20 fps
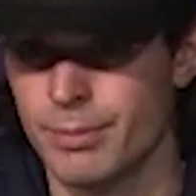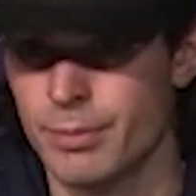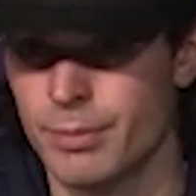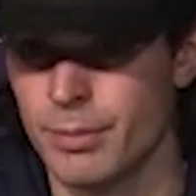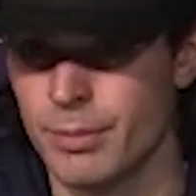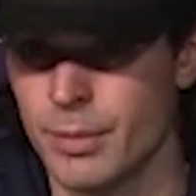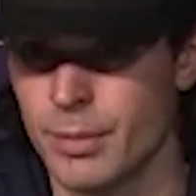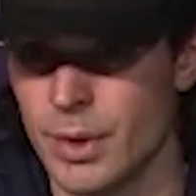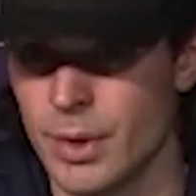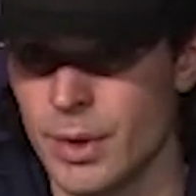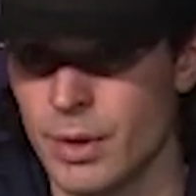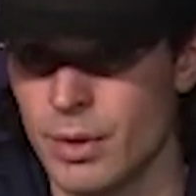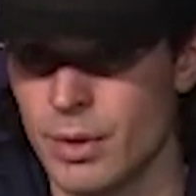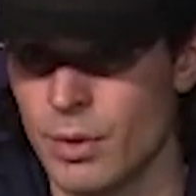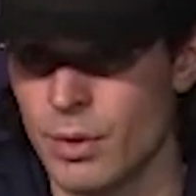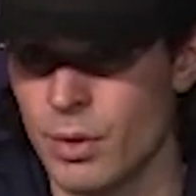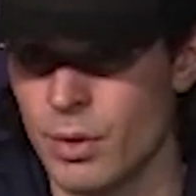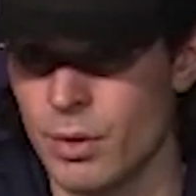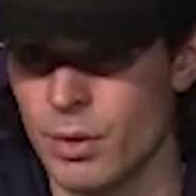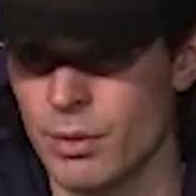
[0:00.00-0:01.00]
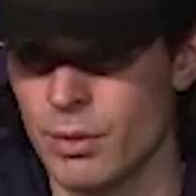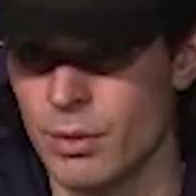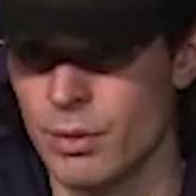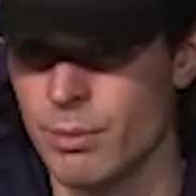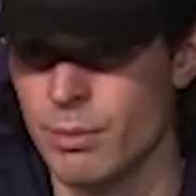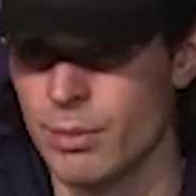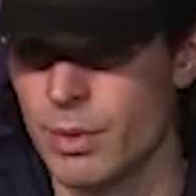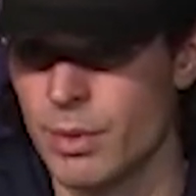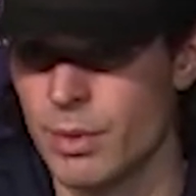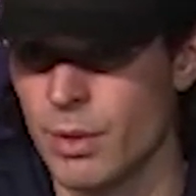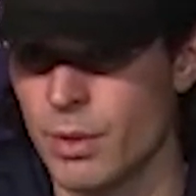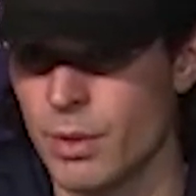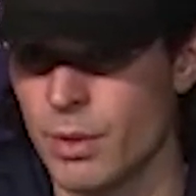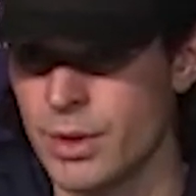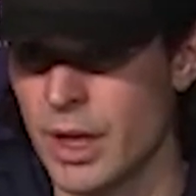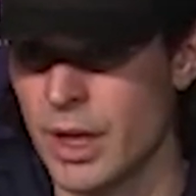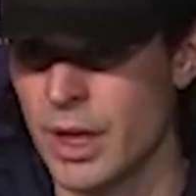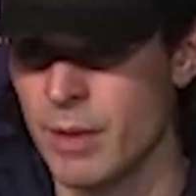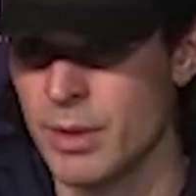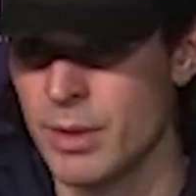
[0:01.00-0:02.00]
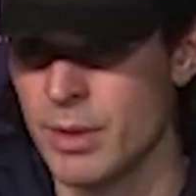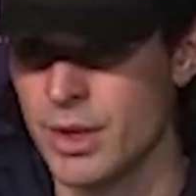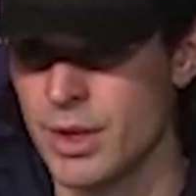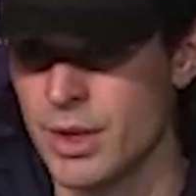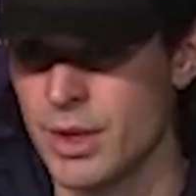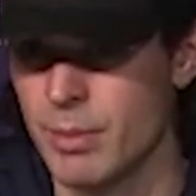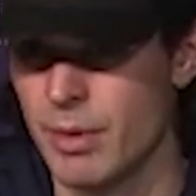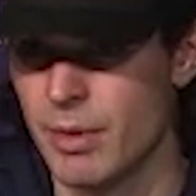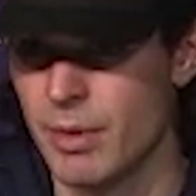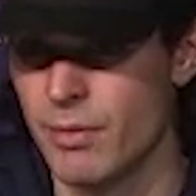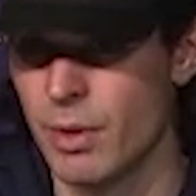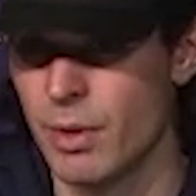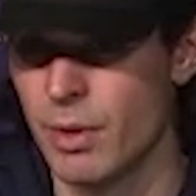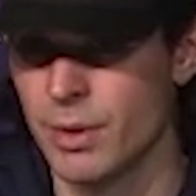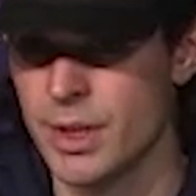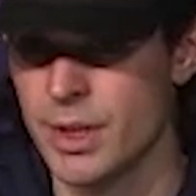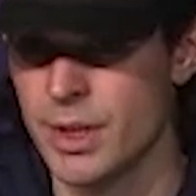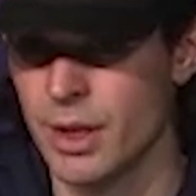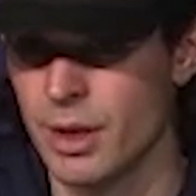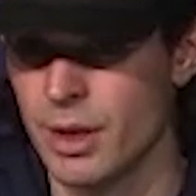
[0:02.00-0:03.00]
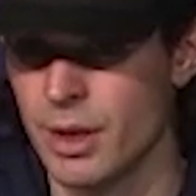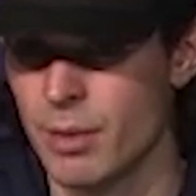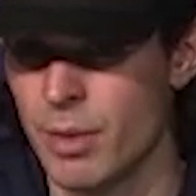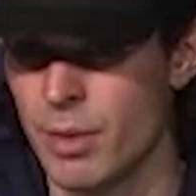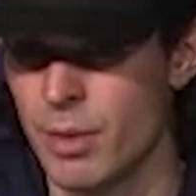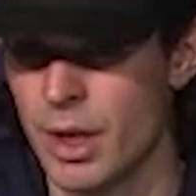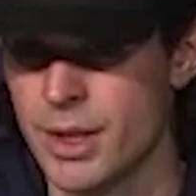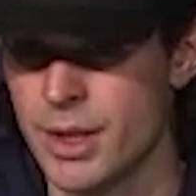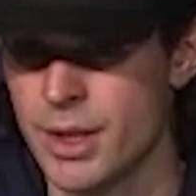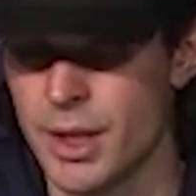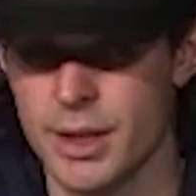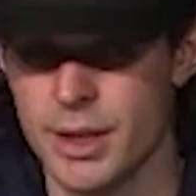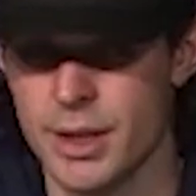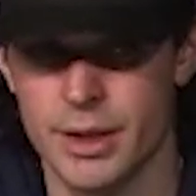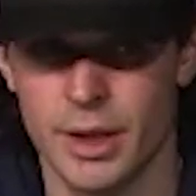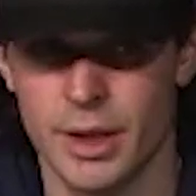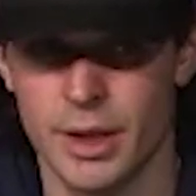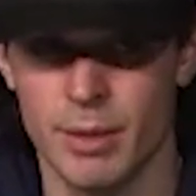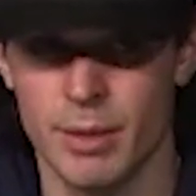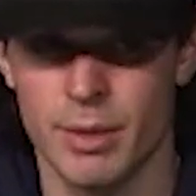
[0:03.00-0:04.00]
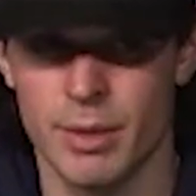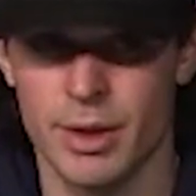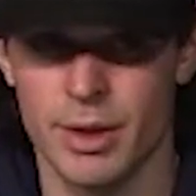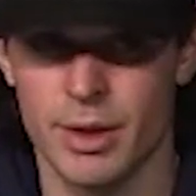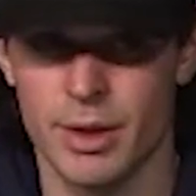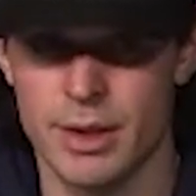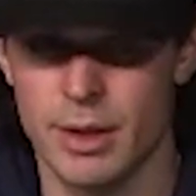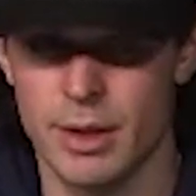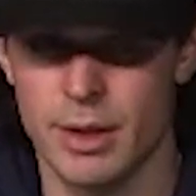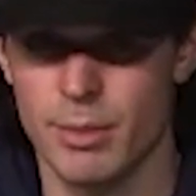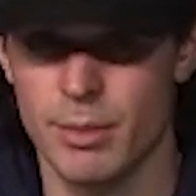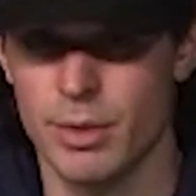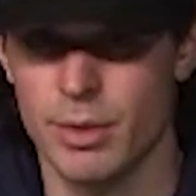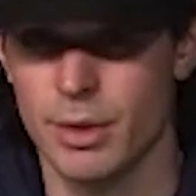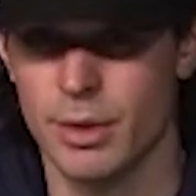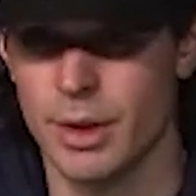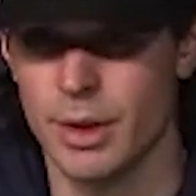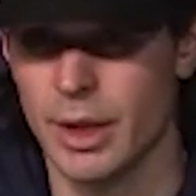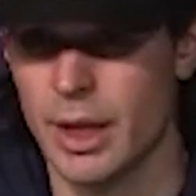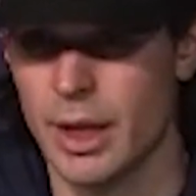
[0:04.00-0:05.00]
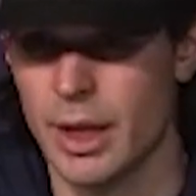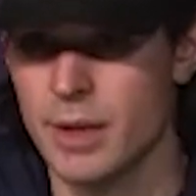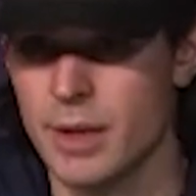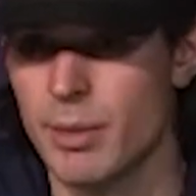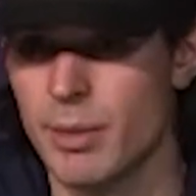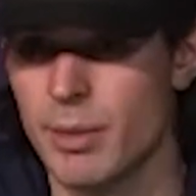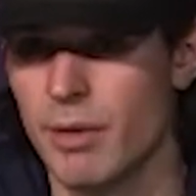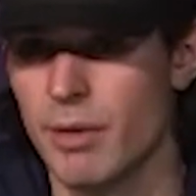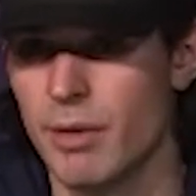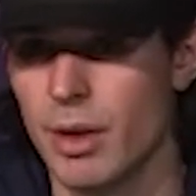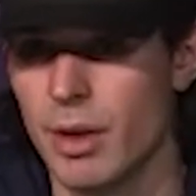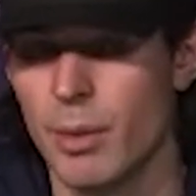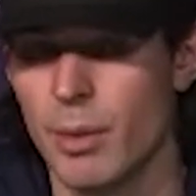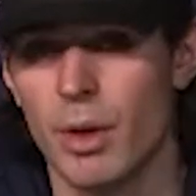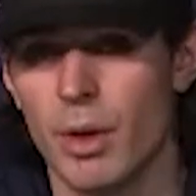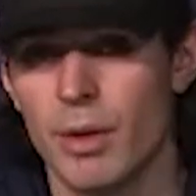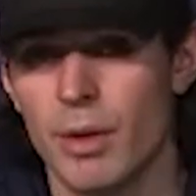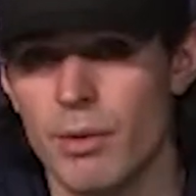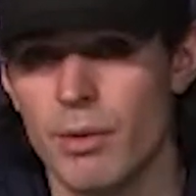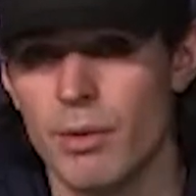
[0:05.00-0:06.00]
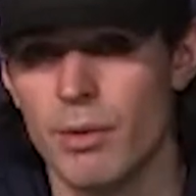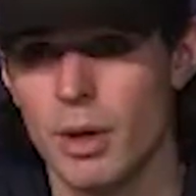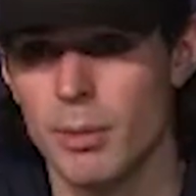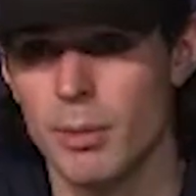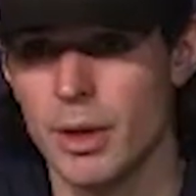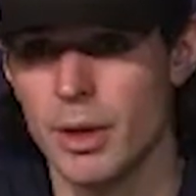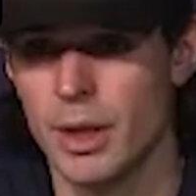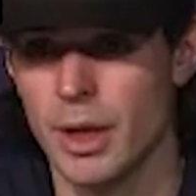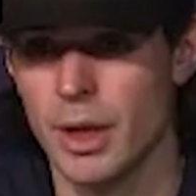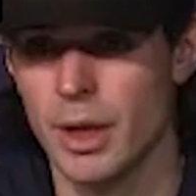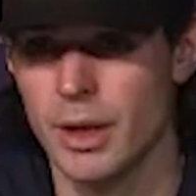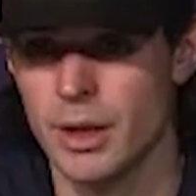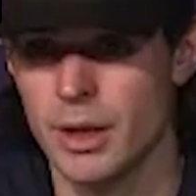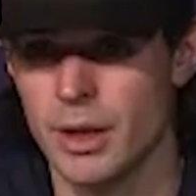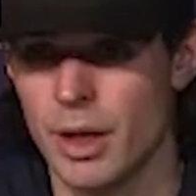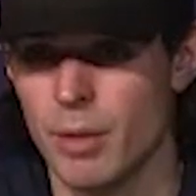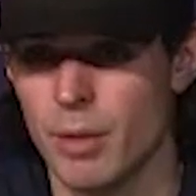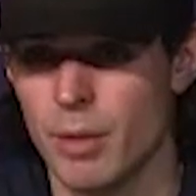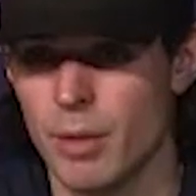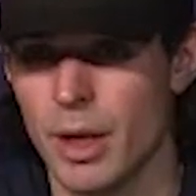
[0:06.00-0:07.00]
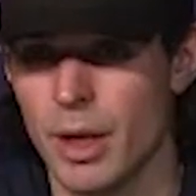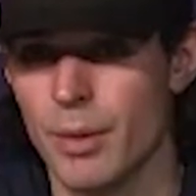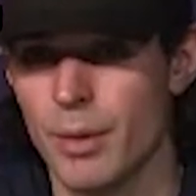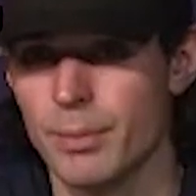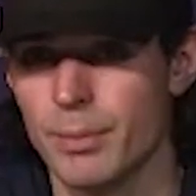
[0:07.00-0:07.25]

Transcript: The whole time has just been focusing on the process and keeping things simple. And the guys played very well in front of me tonight to help me out.